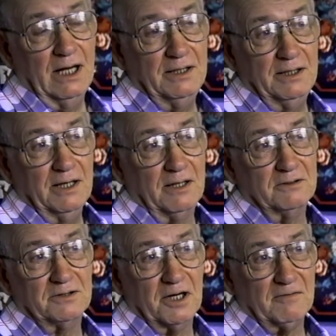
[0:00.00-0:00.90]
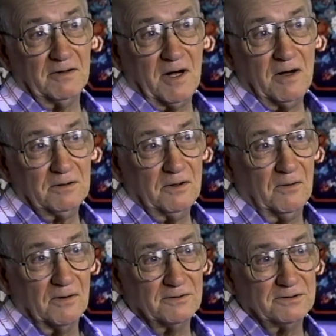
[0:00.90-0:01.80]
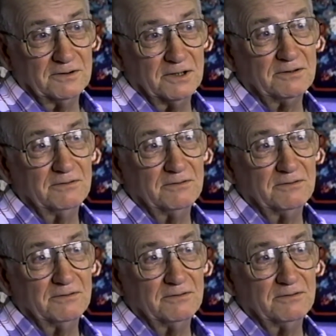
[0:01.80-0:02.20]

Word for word: And he got several encores just,